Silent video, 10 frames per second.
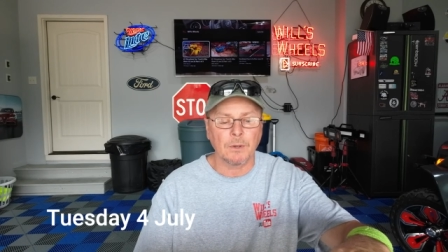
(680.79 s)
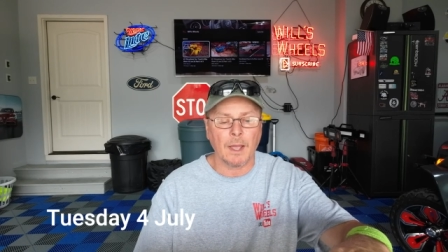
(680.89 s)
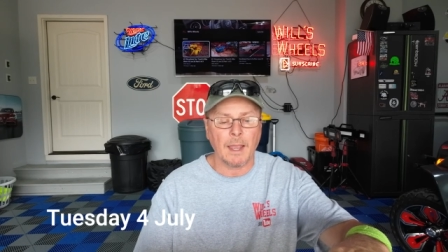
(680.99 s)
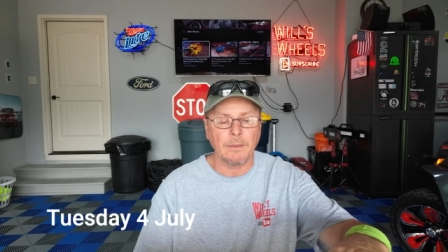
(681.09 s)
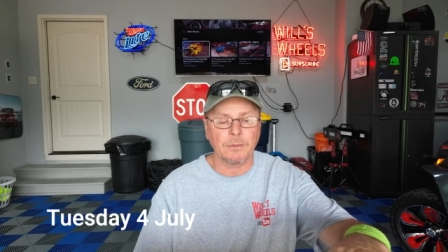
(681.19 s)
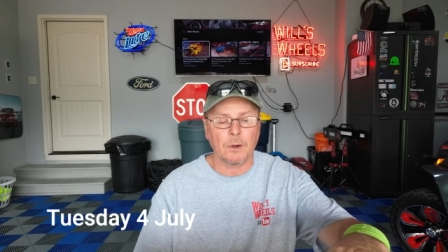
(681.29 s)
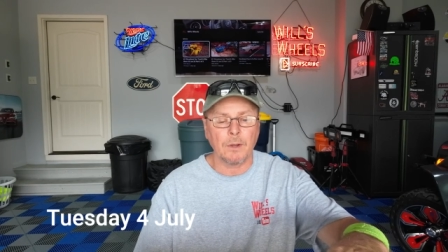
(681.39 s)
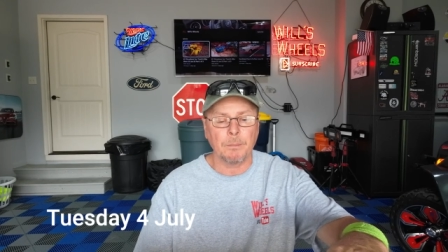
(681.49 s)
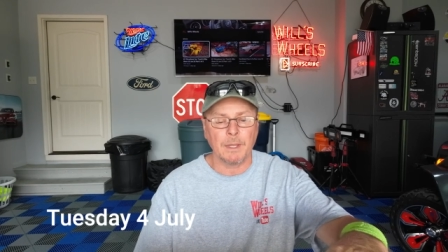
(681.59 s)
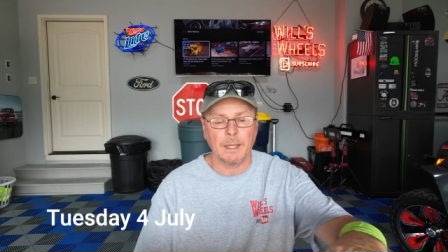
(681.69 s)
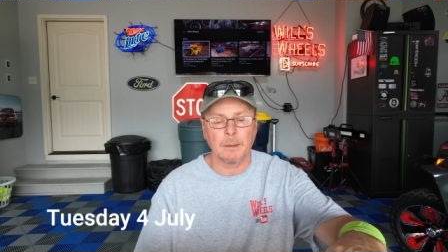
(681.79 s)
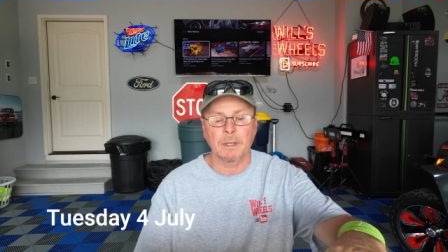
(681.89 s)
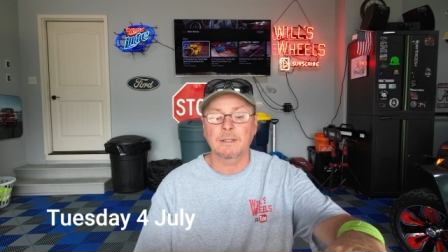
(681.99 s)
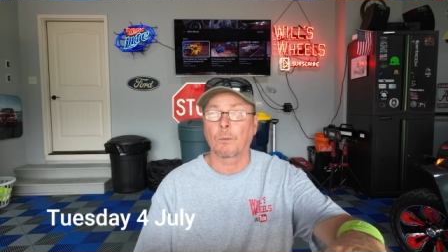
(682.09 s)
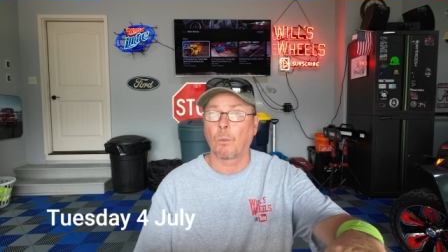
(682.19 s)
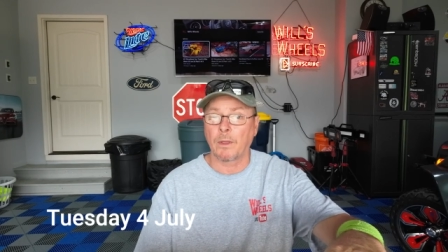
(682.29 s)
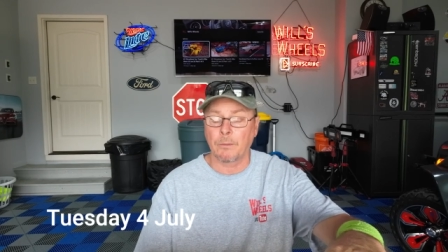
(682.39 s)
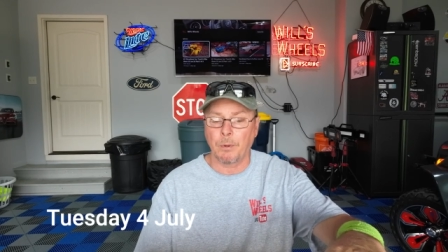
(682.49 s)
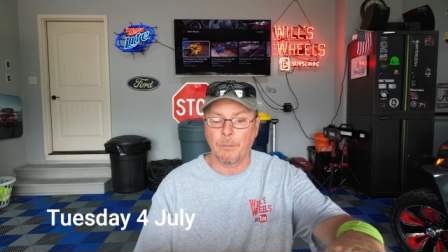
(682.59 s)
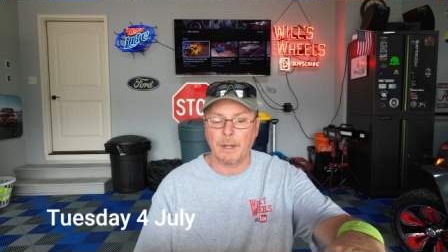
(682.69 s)
till 8.30 p.m. It's a
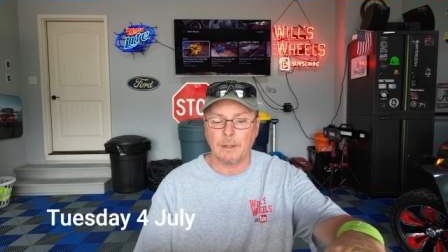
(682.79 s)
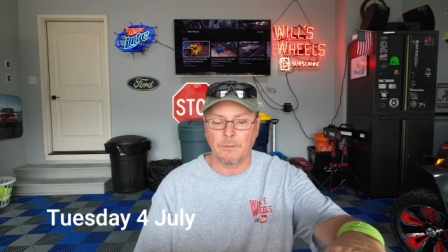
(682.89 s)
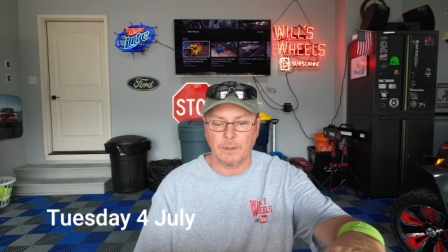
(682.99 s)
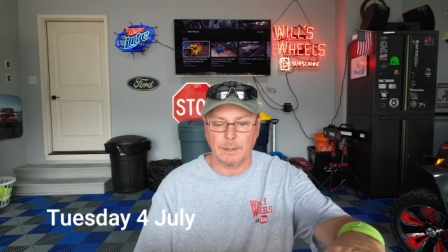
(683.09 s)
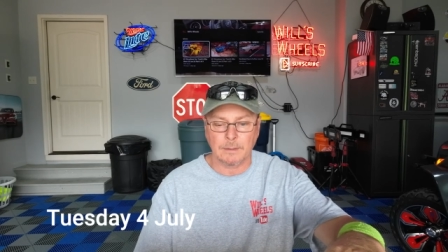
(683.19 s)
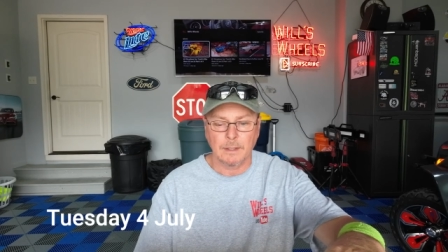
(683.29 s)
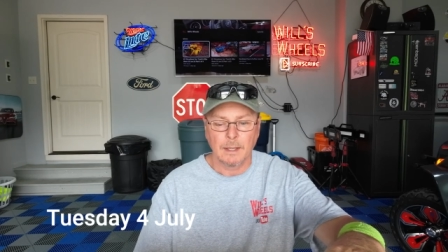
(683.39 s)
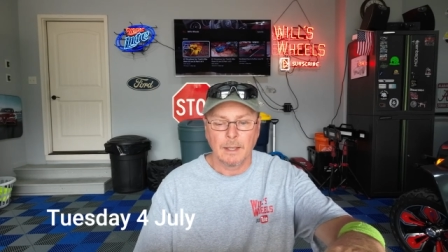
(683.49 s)
weather permitting event.